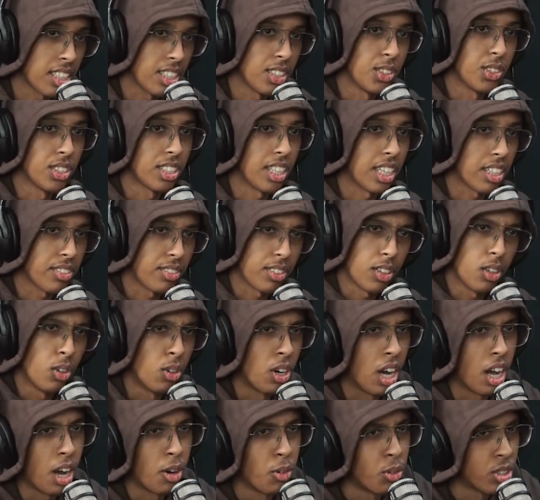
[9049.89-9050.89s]
and then you think, that
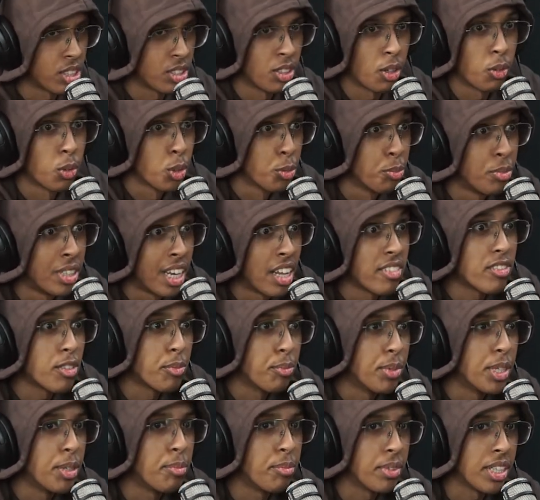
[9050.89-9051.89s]
would never
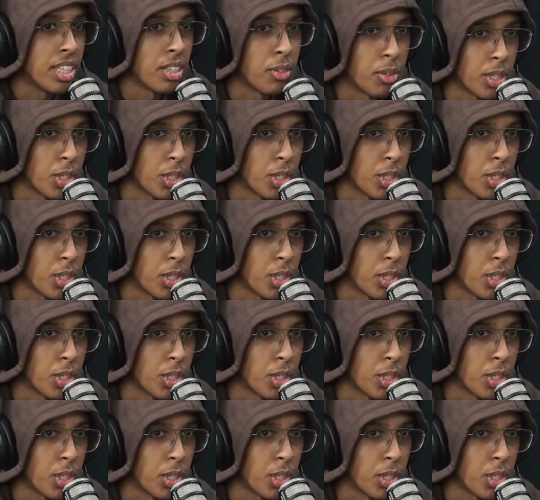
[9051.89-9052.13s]
be me.